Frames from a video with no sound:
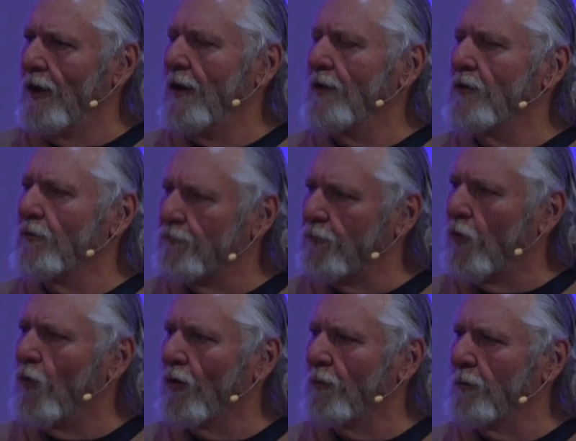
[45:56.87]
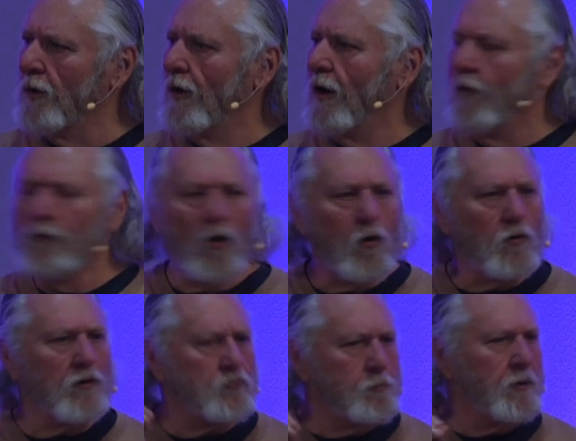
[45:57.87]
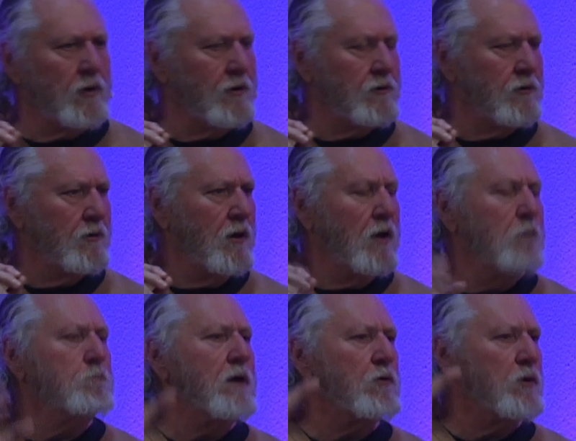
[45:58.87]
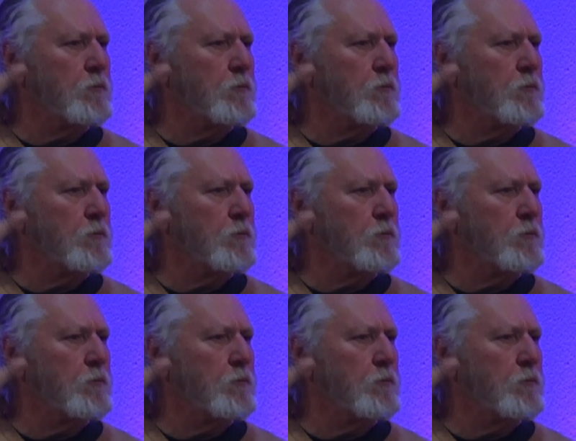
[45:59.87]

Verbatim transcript: in the form of the Holy Spirit. May we